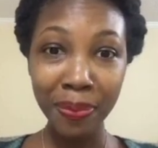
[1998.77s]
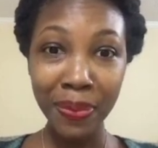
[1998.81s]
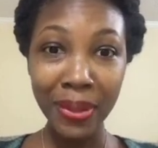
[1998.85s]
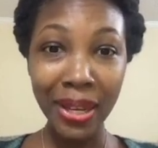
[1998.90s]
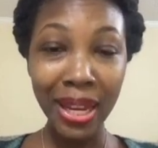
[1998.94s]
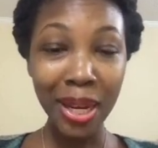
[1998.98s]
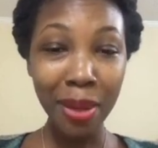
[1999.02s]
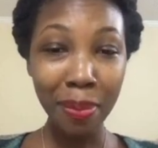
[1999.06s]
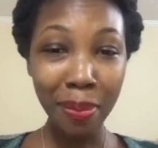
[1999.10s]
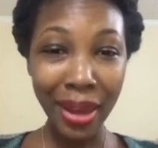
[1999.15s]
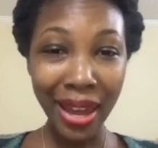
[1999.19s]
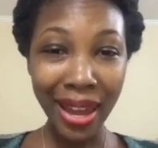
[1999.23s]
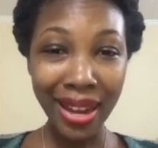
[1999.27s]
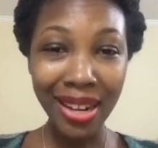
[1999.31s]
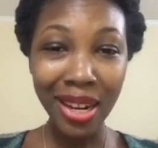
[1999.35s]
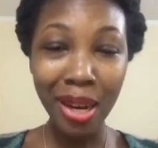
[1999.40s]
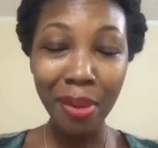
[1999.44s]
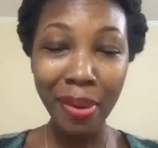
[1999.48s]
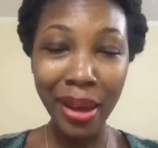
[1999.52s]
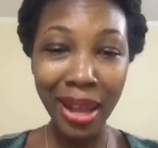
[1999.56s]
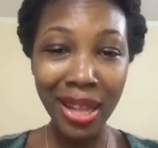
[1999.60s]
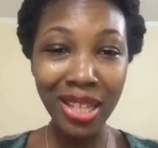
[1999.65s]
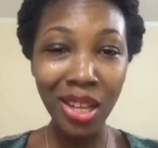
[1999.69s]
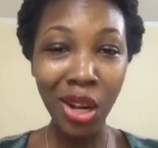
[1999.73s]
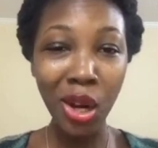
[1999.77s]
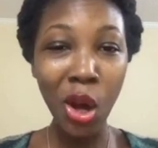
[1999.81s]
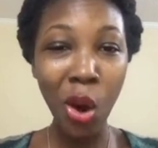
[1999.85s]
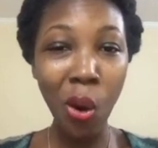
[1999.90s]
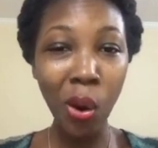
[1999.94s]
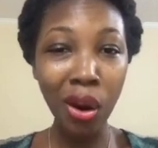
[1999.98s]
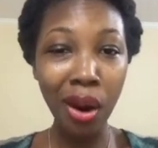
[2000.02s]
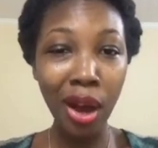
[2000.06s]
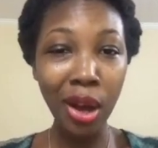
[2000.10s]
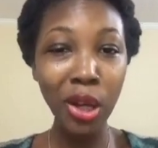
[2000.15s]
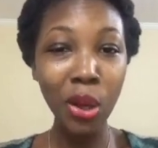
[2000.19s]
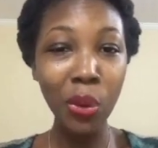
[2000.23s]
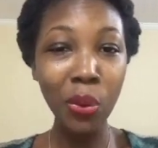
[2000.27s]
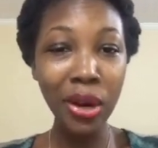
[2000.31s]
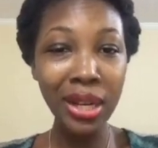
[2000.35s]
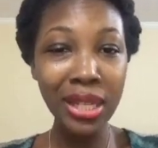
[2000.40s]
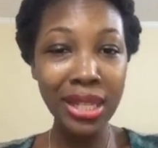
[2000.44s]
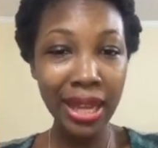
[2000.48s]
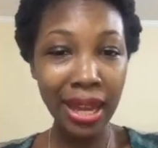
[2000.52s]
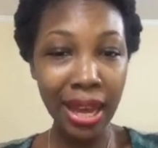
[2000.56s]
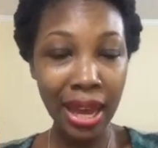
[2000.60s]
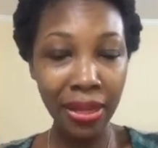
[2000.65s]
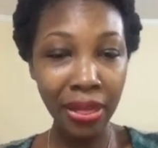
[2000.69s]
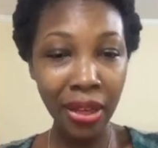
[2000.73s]
It depends on how long you were
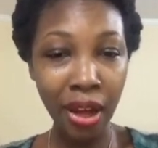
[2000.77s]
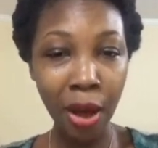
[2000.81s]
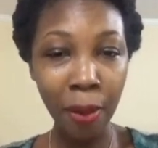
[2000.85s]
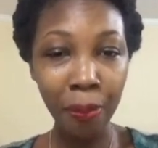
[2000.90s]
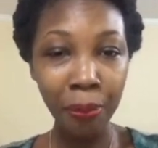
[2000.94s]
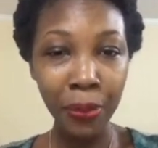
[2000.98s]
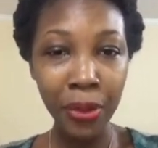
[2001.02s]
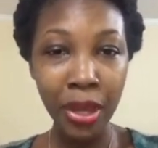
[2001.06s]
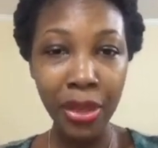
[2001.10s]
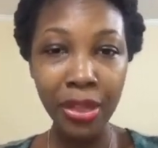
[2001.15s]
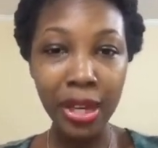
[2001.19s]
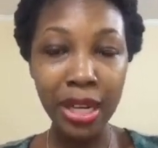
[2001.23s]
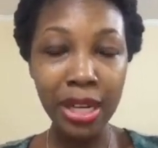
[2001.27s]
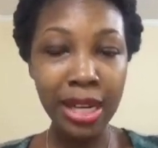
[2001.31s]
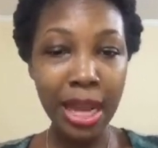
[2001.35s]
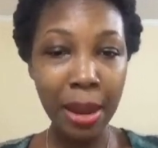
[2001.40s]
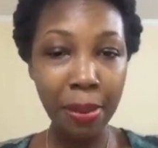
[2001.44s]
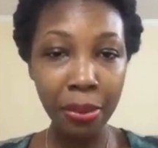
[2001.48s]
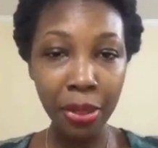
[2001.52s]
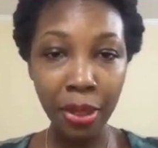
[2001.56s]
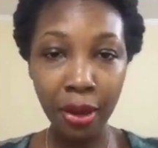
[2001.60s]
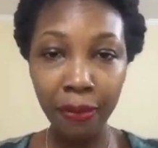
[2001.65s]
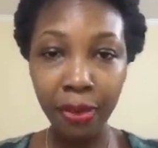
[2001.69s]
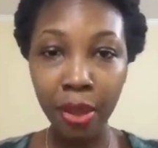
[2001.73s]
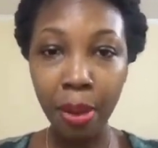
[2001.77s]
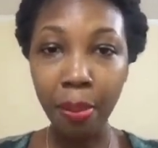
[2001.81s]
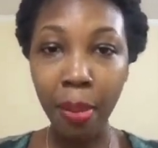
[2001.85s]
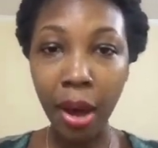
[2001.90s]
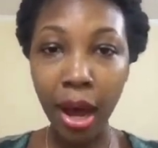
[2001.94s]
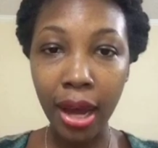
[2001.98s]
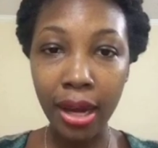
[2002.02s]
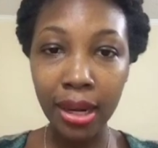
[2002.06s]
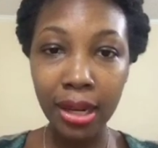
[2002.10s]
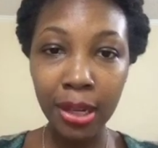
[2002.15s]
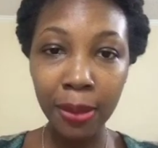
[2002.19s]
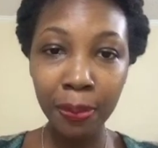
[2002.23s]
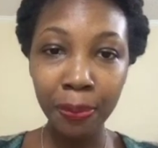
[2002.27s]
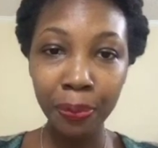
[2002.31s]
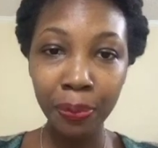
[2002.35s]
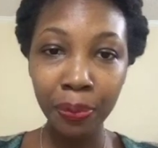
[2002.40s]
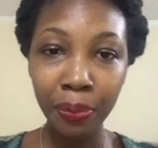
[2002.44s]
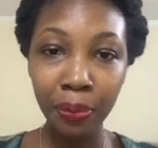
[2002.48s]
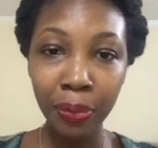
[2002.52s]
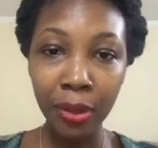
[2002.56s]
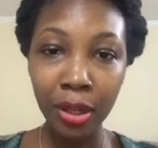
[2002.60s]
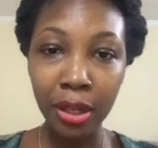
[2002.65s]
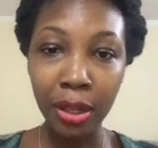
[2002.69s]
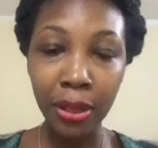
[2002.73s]
together, the depth of the bond,
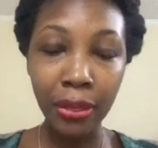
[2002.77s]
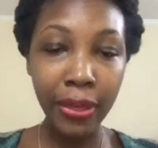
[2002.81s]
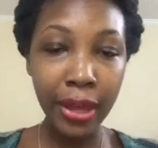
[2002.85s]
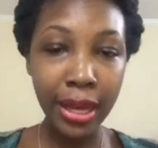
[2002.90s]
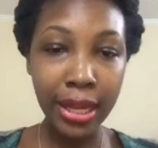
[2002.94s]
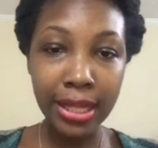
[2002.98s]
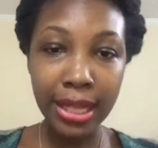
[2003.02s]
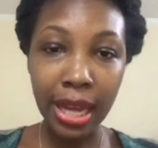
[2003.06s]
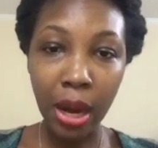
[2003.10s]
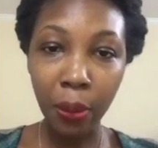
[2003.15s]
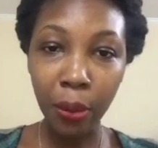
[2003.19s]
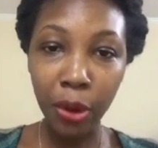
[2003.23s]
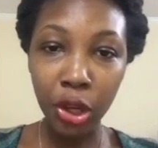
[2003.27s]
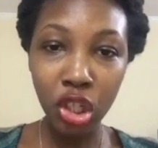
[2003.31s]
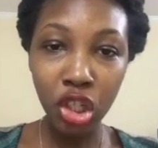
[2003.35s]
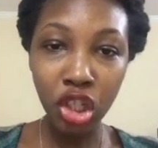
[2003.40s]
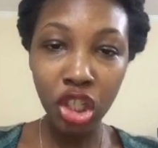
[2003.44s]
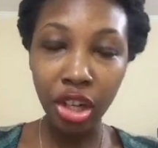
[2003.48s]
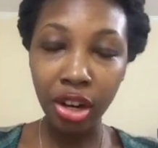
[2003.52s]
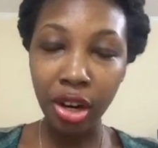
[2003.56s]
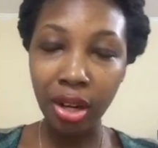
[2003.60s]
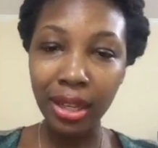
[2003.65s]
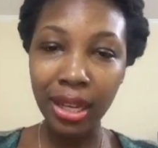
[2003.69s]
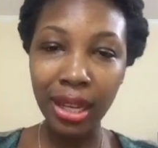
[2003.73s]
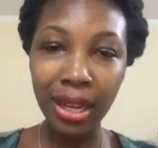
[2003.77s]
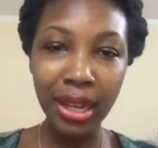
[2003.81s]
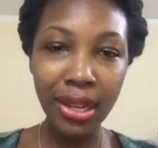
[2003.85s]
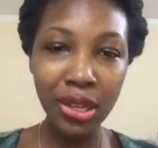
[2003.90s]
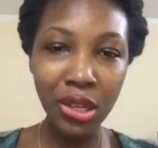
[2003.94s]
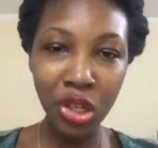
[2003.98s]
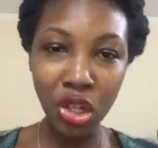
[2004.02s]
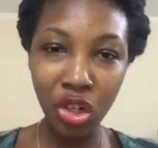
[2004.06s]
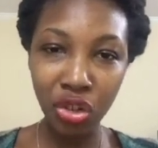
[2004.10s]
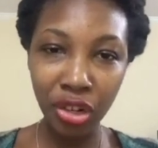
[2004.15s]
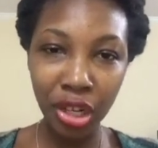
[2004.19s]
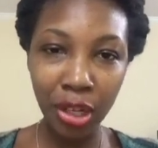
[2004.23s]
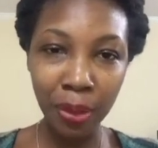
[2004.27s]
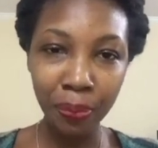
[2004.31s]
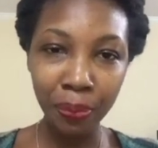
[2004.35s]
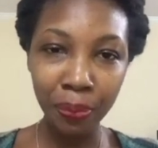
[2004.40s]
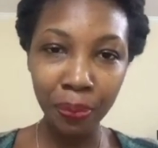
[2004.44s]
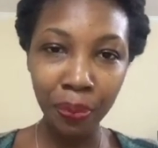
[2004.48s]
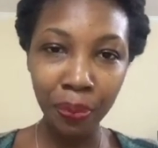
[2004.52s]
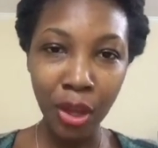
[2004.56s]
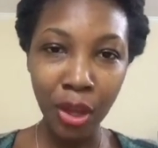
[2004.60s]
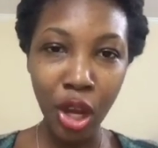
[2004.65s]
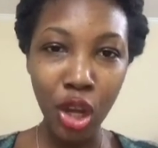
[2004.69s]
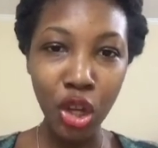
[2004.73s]
the things that were shared, the history,
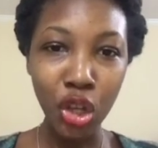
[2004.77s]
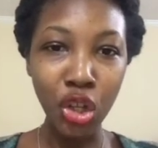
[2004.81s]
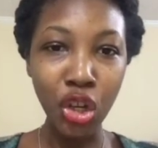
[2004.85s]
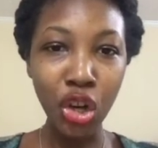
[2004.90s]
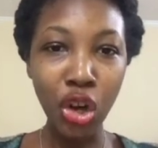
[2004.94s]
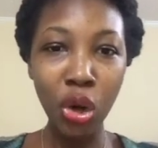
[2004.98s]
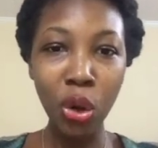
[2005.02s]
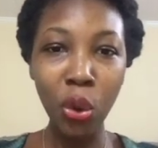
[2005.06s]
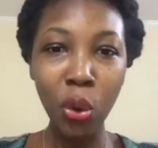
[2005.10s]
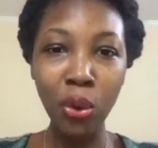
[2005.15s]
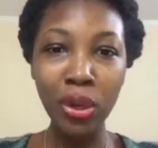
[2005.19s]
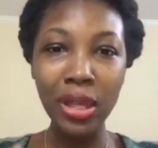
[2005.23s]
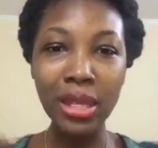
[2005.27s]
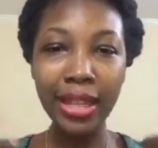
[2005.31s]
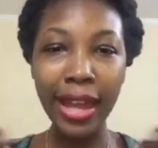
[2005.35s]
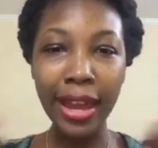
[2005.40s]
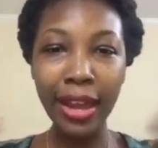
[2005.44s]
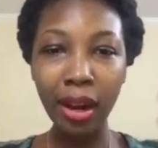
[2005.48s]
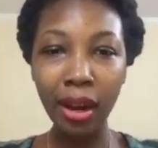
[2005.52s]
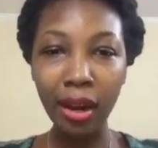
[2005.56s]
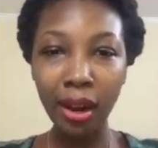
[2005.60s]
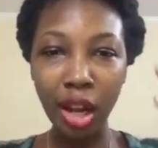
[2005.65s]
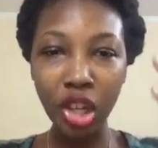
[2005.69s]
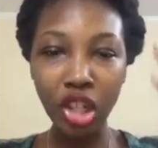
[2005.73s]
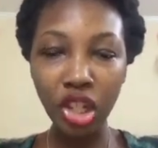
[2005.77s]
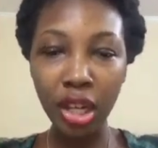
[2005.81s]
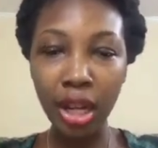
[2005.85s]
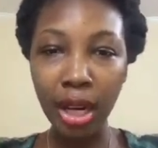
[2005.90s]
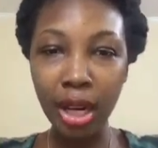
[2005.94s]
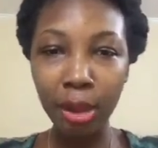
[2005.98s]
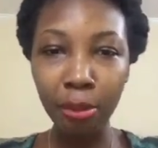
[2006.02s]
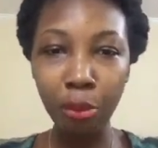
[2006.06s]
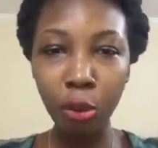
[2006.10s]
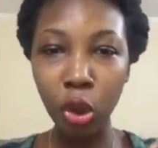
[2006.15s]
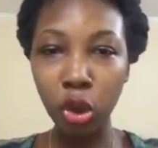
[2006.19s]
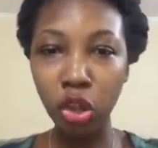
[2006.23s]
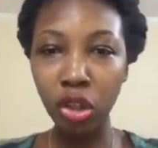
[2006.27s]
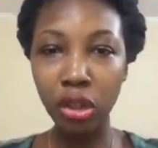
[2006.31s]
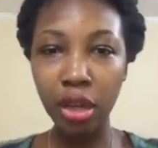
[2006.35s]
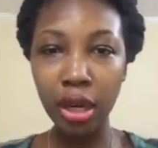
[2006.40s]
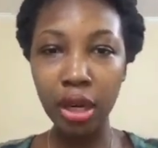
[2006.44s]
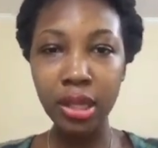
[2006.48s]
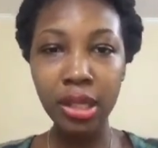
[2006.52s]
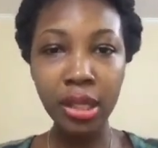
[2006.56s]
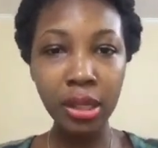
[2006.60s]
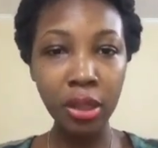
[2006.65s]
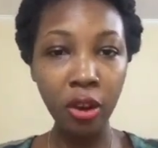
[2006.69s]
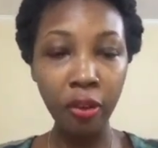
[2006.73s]
your own psychological, emotional
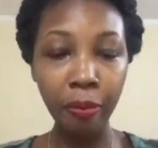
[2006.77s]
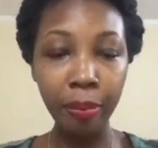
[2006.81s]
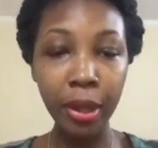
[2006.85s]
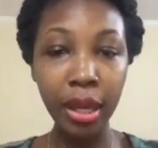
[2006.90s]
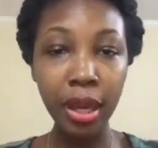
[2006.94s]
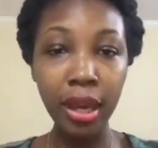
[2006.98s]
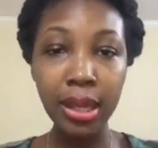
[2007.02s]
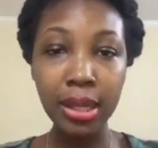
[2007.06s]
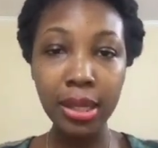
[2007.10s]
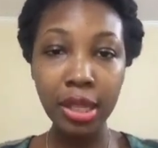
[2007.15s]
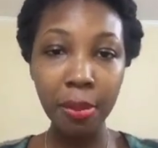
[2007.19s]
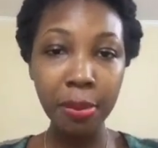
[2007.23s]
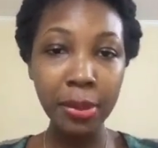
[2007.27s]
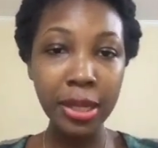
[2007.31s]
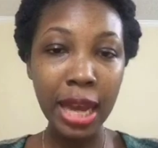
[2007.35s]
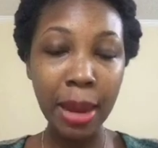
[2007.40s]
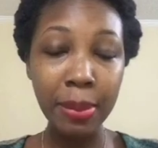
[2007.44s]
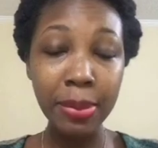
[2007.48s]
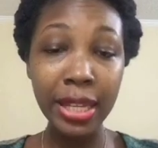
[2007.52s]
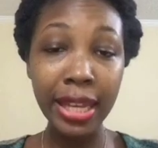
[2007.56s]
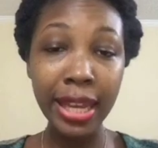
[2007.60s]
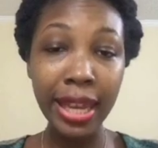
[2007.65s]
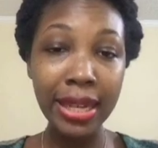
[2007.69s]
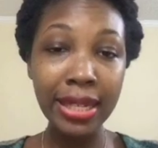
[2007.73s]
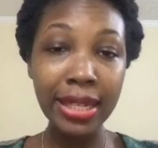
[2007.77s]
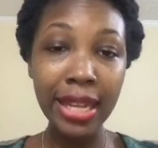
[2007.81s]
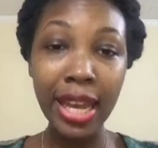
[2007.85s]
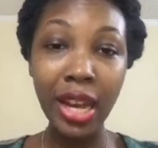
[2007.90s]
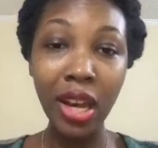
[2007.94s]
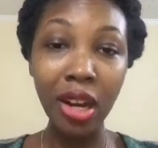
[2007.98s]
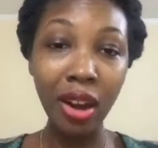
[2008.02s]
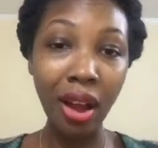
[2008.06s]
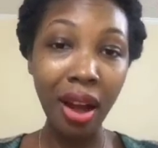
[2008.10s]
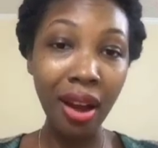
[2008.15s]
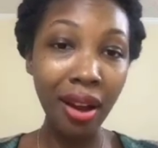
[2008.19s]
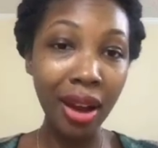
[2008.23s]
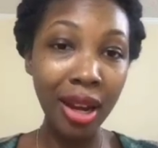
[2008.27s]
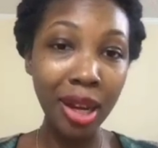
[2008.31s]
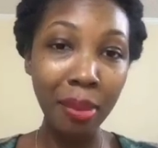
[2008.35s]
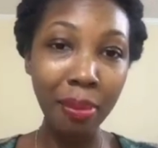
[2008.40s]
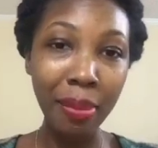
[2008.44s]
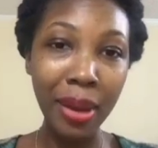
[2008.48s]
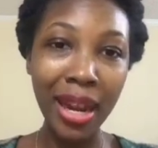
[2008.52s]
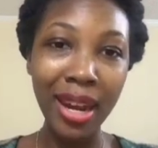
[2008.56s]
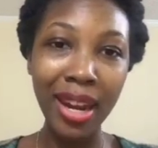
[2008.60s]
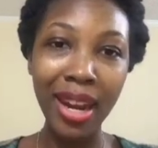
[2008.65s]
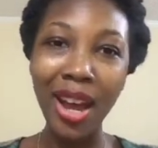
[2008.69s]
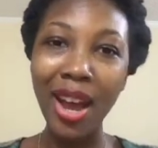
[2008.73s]
stuff, because sometimes it can take longer
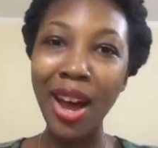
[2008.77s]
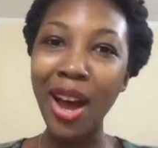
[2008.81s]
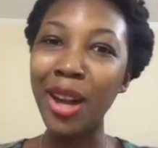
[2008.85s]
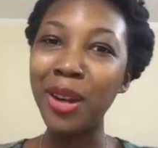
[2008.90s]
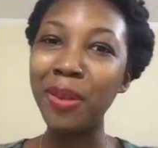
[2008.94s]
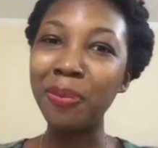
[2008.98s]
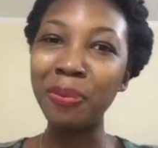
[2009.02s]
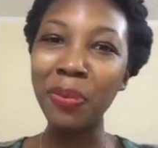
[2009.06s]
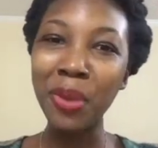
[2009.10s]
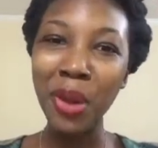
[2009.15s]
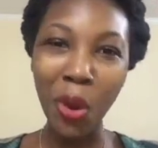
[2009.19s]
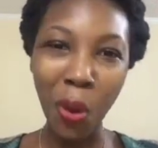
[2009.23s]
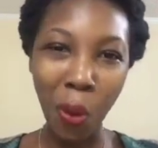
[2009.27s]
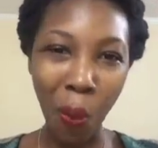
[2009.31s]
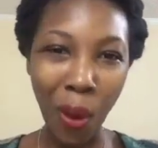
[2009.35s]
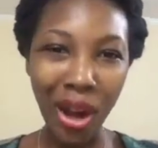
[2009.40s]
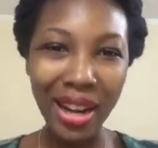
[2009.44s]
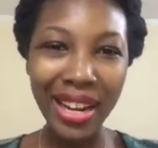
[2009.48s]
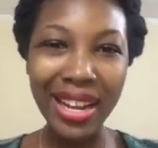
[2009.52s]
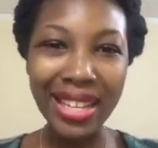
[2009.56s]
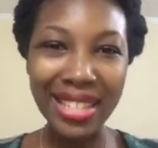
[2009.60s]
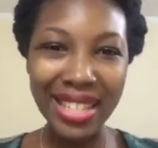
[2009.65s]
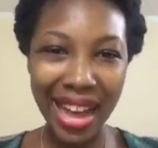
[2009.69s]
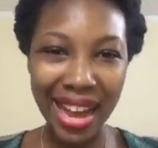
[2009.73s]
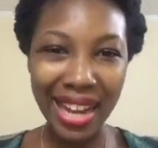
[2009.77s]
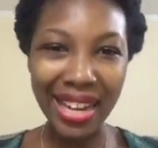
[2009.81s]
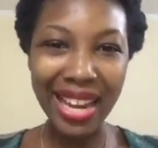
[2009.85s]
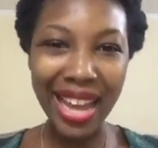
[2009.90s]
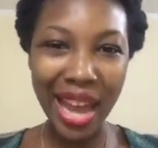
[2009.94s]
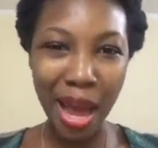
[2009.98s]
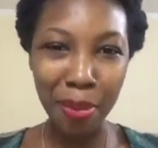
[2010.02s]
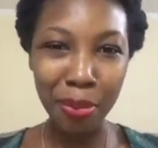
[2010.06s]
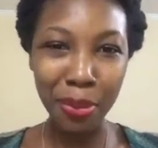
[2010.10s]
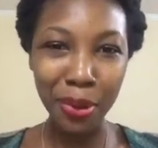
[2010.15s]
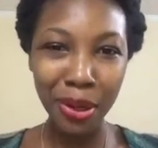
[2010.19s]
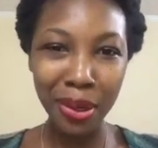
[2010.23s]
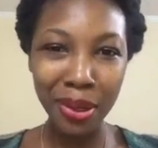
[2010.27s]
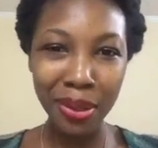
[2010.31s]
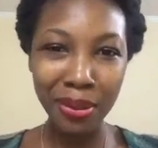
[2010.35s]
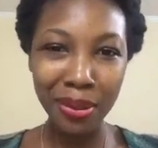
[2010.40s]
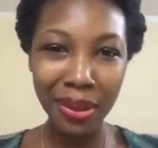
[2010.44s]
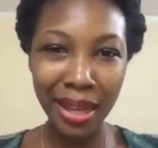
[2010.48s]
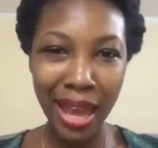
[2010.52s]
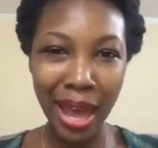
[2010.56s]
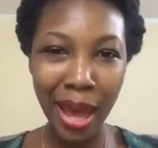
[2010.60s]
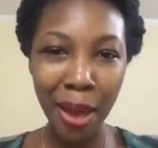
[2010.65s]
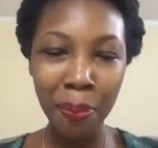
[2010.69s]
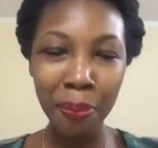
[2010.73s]
depending on what exactly happened.
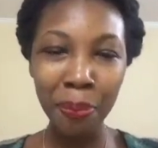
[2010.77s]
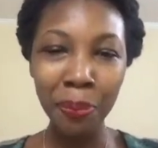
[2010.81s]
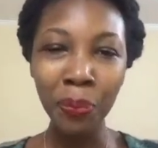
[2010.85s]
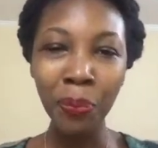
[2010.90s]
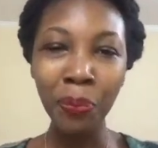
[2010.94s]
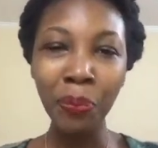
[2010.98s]
Yeah?